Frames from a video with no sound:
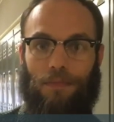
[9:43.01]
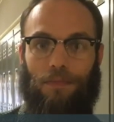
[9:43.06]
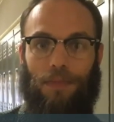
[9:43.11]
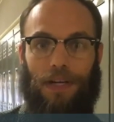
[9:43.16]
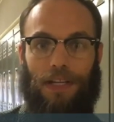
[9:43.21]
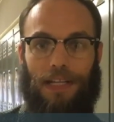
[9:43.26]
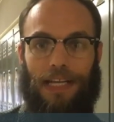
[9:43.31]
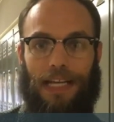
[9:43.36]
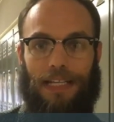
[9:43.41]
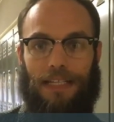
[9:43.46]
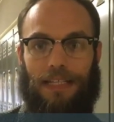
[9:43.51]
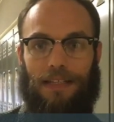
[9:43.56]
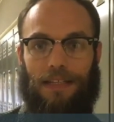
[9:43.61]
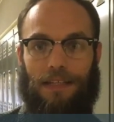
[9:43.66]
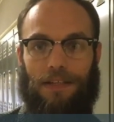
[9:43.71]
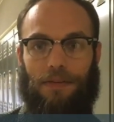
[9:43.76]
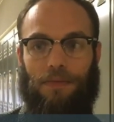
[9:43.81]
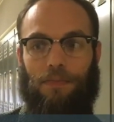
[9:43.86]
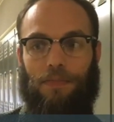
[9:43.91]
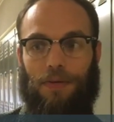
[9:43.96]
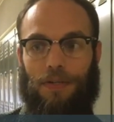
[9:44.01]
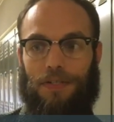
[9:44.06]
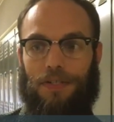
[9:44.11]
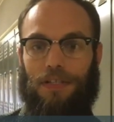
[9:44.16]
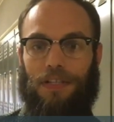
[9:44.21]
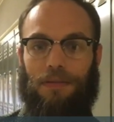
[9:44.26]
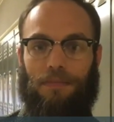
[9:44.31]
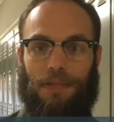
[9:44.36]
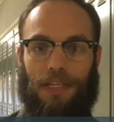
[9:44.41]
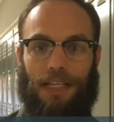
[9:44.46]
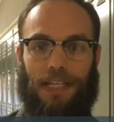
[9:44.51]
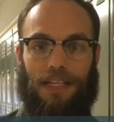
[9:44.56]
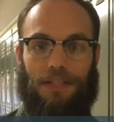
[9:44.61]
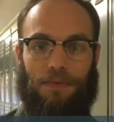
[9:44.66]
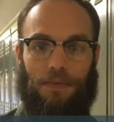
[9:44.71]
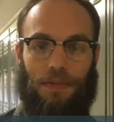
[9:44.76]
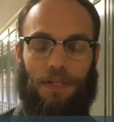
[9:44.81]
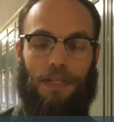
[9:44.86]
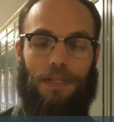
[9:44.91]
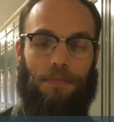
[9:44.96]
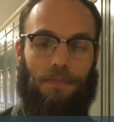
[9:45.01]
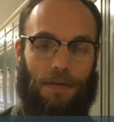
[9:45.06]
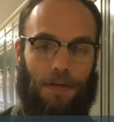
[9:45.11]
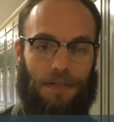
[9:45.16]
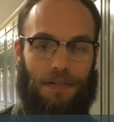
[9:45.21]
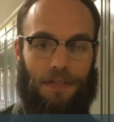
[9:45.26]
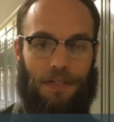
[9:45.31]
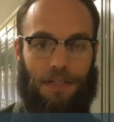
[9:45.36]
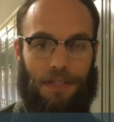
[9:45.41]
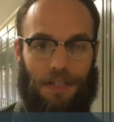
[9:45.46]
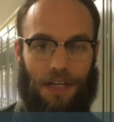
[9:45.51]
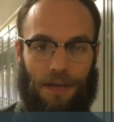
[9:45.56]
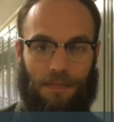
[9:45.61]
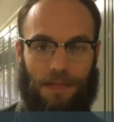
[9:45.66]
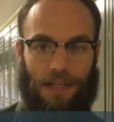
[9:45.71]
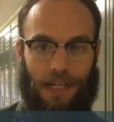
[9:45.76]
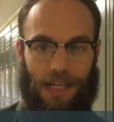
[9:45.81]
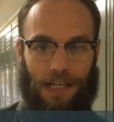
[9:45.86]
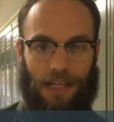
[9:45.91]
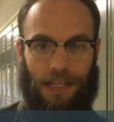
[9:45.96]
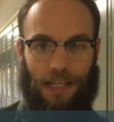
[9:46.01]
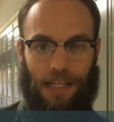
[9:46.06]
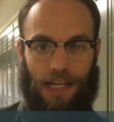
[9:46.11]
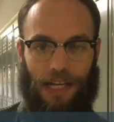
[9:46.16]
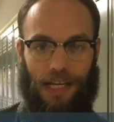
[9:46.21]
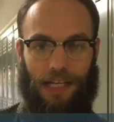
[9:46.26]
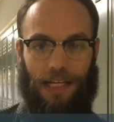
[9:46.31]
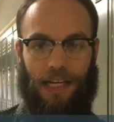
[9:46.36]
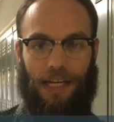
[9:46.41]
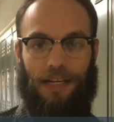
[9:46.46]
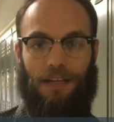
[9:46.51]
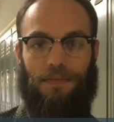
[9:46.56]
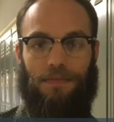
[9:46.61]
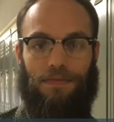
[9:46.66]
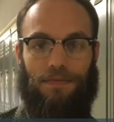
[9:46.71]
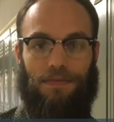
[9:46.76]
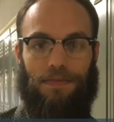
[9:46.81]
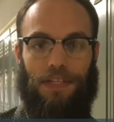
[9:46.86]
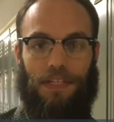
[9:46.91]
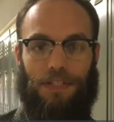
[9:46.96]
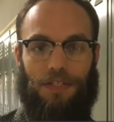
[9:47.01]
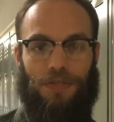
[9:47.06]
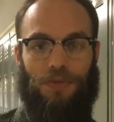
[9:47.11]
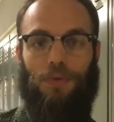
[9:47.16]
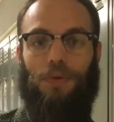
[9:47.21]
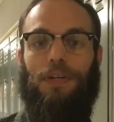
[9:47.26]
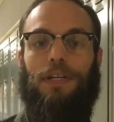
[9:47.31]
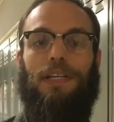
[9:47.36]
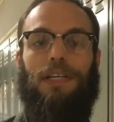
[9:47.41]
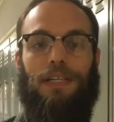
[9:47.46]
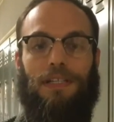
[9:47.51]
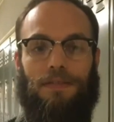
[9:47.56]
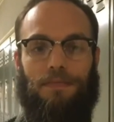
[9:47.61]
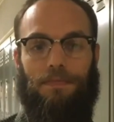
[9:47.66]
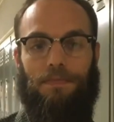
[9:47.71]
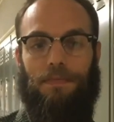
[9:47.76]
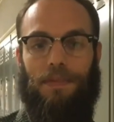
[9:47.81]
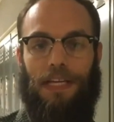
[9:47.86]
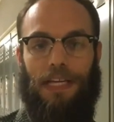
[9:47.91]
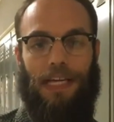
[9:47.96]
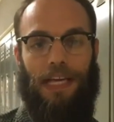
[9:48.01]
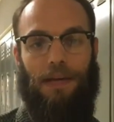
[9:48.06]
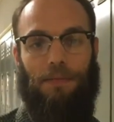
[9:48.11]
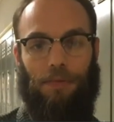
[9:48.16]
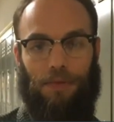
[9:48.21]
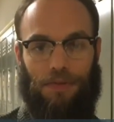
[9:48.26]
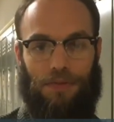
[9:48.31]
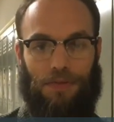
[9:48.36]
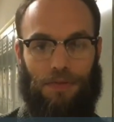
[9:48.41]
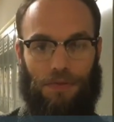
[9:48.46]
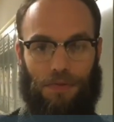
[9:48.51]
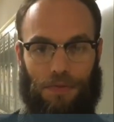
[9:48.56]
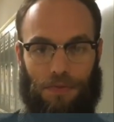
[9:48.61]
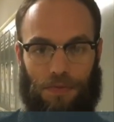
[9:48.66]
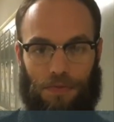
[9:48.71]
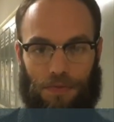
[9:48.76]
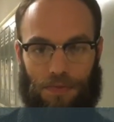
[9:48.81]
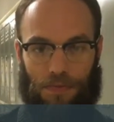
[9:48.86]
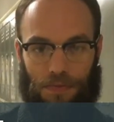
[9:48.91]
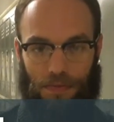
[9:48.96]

but that, personally me, that's one of the parts of the job that I kind of enjoy, is being able to